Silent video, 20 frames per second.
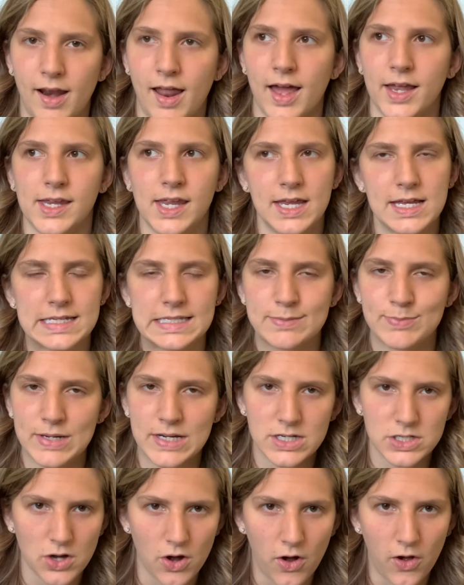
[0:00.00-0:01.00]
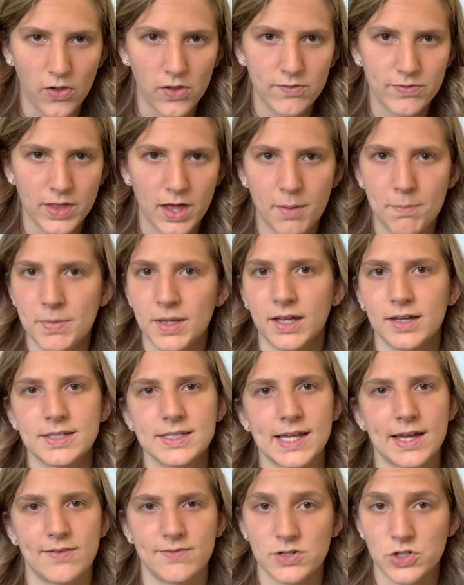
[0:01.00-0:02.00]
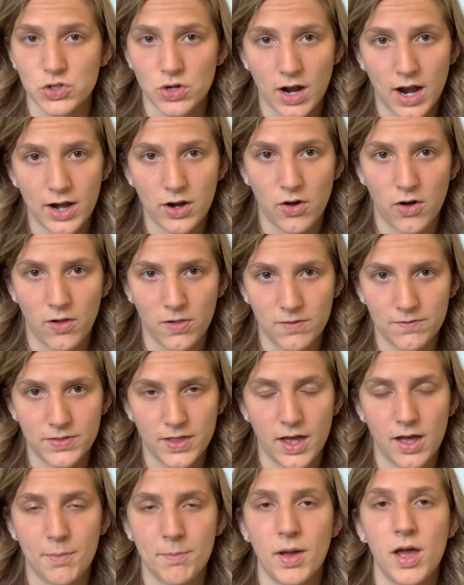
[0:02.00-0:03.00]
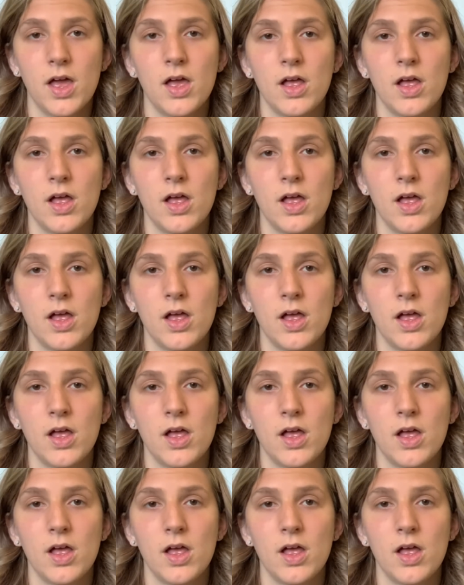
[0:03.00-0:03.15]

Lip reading: I can't speak to all of them because I haven't tried all of them.